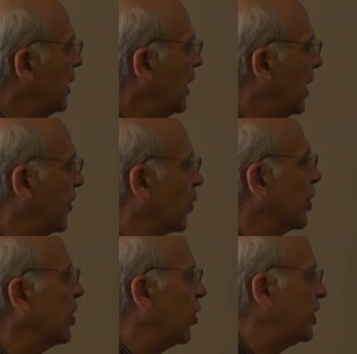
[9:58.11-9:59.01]
uh, there
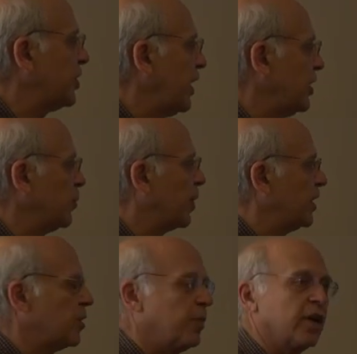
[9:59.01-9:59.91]
were no education
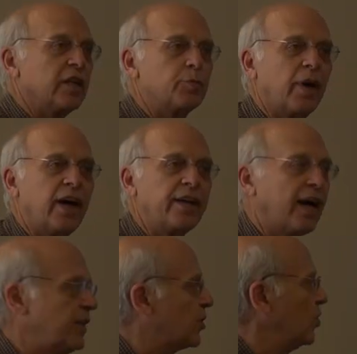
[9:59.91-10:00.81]
possibilities behind
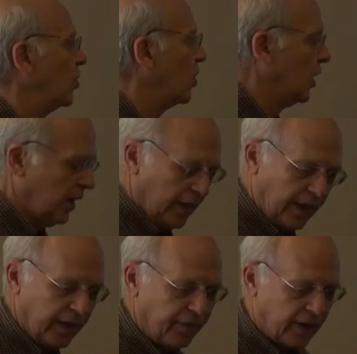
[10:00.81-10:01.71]
high school
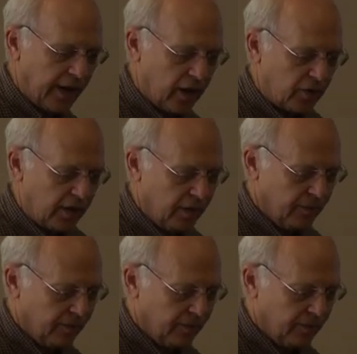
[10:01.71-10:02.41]
in the county.